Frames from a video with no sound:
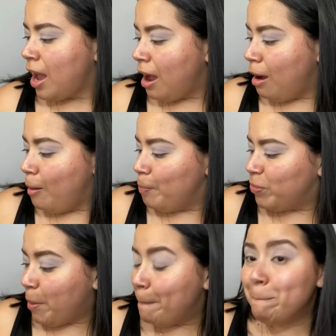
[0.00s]

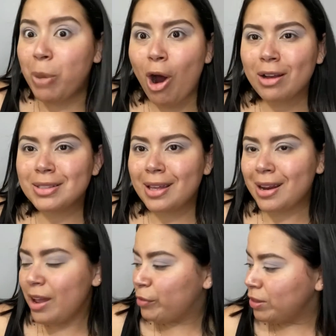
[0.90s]
The box
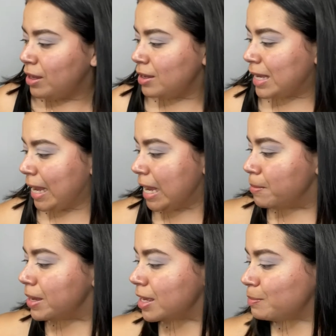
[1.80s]
that everything
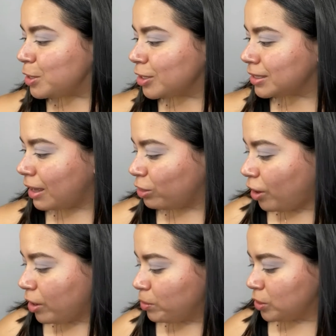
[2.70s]
came in, because I
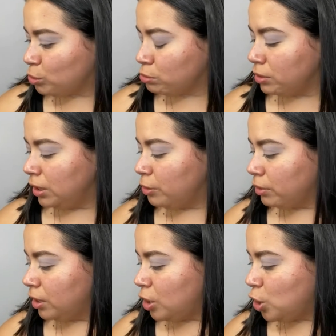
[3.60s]
thought it was really,
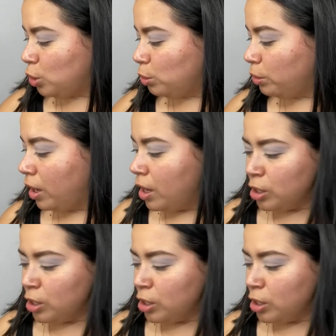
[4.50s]
really cute.